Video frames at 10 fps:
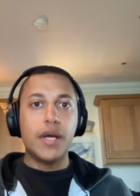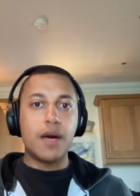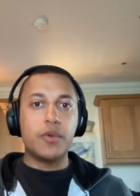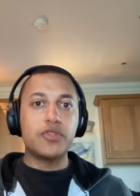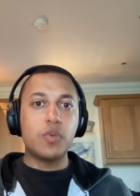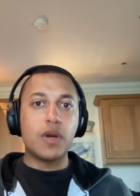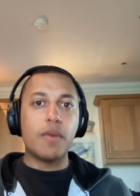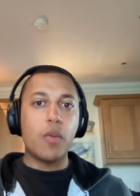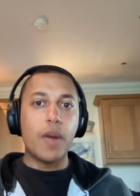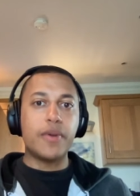come onto one of
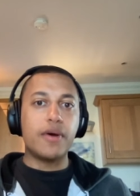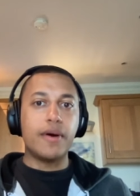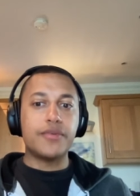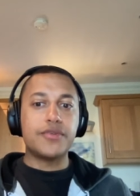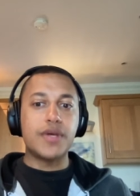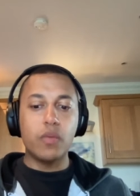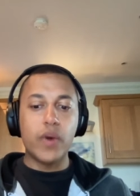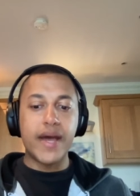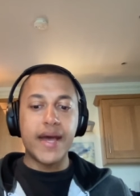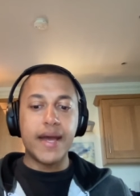my webinars
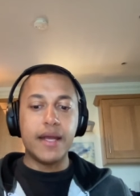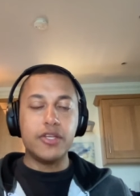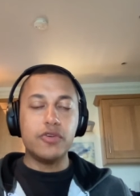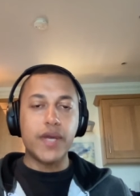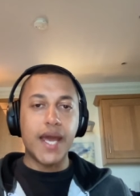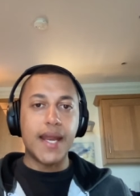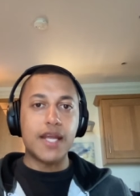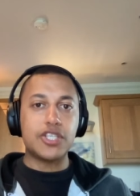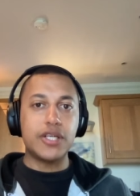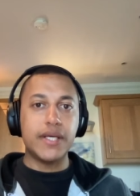where you can
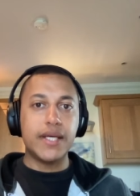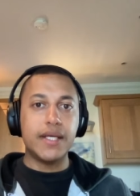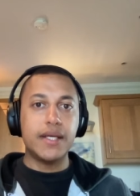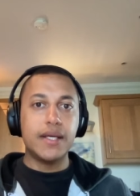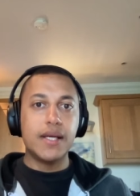actually